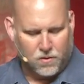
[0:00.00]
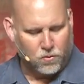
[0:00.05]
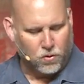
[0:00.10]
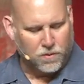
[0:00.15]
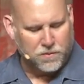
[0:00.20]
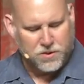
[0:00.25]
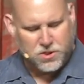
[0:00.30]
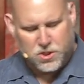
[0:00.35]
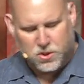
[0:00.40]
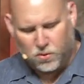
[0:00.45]

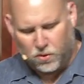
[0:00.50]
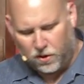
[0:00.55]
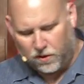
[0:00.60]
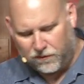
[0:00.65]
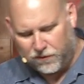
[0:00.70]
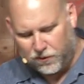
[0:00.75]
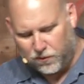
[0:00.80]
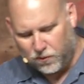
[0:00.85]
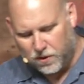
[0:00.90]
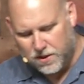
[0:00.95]
Romans
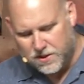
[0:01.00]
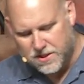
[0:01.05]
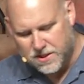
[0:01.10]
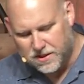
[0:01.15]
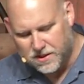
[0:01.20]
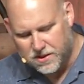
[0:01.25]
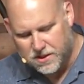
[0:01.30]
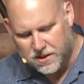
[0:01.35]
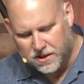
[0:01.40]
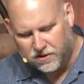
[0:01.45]
12:3
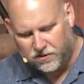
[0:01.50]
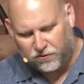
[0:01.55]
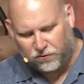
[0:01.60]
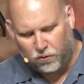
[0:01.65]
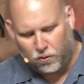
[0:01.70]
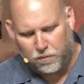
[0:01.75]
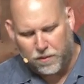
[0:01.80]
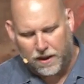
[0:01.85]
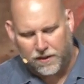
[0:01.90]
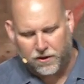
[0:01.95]
says this,
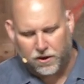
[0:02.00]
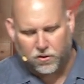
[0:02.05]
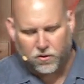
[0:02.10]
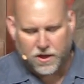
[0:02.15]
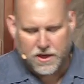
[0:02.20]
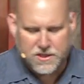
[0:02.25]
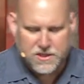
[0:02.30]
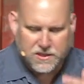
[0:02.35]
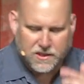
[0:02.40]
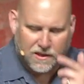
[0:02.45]
"For by the
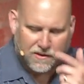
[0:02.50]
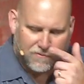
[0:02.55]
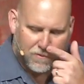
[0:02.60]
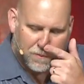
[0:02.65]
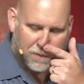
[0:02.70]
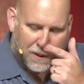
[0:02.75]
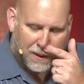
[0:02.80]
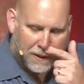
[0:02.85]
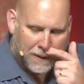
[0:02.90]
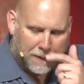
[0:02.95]
grace
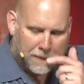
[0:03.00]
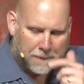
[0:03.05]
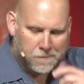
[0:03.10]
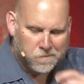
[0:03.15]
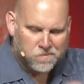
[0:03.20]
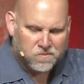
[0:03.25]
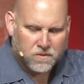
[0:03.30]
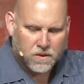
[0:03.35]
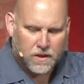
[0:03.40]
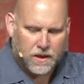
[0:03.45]
given me,
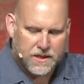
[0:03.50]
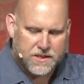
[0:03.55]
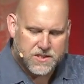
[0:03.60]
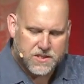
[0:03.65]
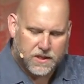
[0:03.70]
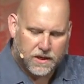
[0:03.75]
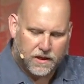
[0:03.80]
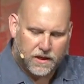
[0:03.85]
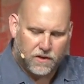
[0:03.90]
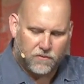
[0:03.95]
I
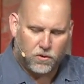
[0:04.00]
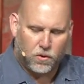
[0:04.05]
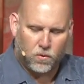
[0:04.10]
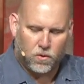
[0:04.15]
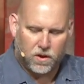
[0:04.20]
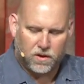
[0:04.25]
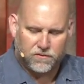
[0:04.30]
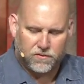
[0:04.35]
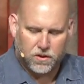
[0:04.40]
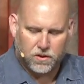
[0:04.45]
say to every
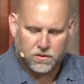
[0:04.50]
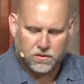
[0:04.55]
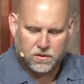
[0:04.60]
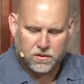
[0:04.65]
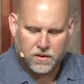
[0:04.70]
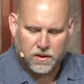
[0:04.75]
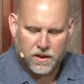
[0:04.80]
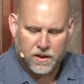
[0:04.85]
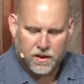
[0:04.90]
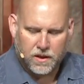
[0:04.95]
one of you,
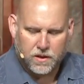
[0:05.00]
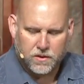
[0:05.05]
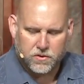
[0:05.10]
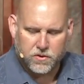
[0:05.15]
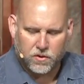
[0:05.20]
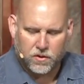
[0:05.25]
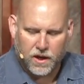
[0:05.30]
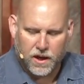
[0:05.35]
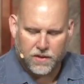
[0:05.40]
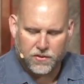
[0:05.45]

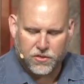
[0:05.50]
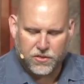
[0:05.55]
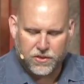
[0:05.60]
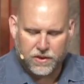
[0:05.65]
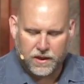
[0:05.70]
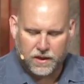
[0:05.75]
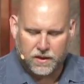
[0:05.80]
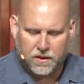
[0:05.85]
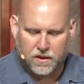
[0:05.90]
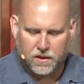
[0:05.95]
do not
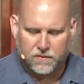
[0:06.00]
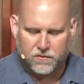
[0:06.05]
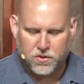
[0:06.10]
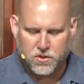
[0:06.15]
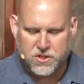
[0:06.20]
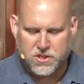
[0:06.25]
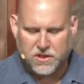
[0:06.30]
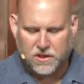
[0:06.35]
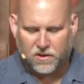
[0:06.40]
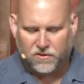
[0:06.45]
think of
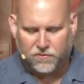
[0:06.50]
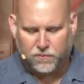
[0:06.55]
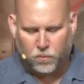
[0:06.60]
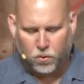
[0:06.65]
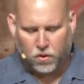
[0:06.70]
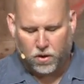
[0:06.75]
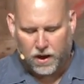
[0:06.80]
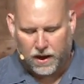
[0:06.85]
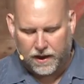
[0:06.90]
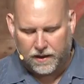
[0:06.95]
yourself
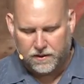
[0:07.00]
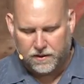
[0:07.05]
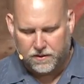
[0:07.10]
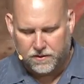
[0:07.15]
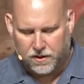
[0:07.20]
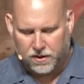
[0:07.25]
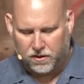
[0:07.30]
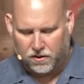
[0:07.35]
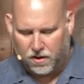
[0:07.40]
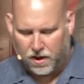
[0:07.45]
more highly
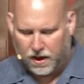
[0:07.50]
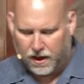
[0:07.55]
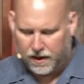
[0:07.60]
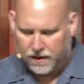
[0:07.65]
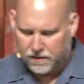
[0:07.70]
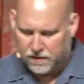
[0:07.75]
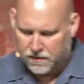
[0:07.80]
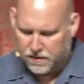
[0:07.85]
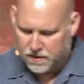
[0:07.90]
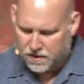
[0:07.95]
than you
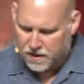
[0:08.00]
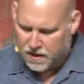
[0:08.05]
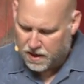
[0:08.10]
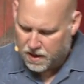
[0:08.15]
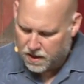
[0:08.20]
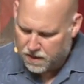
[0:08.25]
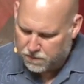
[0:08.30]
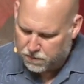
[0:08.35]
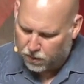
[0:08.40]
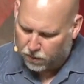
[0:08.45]
ought,
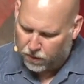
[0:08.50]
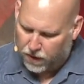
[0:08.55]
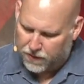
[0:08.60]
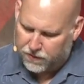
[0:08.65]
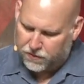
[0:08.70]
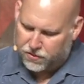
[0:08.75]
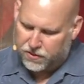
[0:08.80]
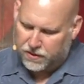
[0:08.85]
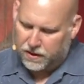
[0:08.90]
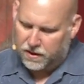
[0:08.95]
but
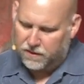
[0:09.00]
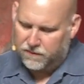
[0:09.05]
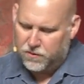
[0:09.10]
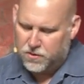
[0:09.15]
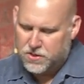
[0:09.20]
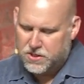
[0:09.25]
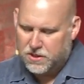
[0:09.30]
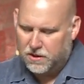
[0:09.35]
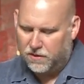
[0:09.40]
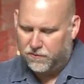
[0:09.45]
rather think of
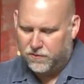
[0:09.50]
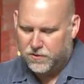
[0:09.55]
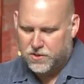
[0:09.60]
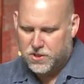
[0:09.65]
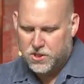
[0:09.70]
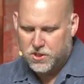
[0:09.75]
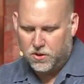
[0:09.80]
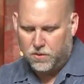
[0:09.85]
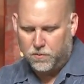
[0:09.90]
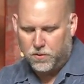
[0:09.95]
yourself with
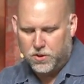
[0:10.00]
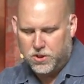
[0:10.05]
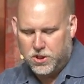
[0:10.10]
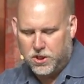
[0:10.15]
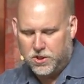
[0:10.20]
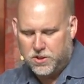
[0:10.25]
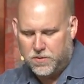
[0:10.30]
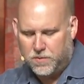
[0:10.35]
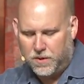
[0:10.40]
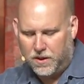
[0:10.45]
sober
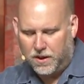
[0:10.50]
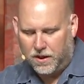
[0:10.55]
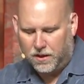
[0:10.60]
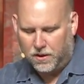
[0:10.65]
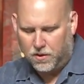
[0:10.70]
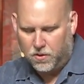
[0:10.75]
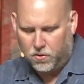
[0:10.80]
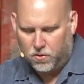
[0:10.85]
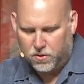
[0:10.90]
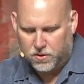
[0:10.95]
judgment in
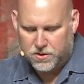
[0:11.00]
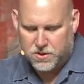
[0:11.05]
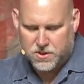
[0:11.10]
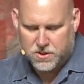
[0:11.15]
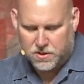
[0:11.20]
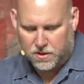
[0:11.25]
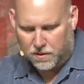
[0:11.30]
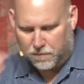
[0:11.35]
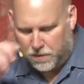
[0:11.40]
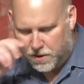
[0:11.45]
accordance
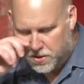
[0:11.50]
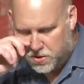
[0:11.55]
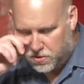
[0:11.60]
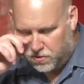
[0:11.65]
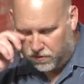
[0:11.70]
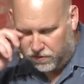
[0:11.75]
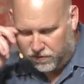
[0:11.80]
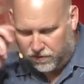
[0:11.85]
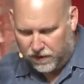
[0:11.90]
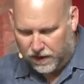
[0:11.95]
to the
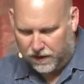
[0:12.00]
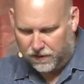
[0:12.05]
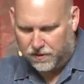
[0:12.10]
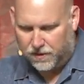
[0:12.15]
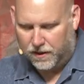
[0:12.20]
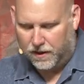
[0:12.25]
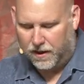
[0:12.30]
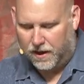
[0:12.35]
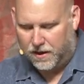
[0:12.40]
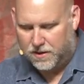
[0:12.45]
measure of faith
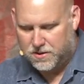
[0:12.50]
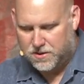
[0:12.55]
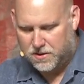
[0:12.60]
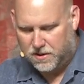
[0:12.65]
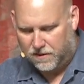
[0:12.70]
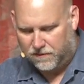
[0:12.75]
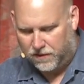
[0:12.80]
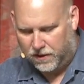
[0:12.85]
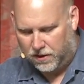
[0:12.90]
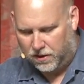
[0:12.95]
that God has
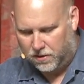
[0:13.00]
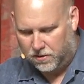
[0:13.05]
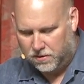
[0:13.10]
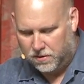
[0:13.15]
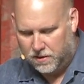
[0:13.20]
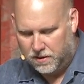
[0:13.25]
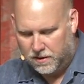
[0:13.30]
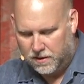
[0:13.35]
given you."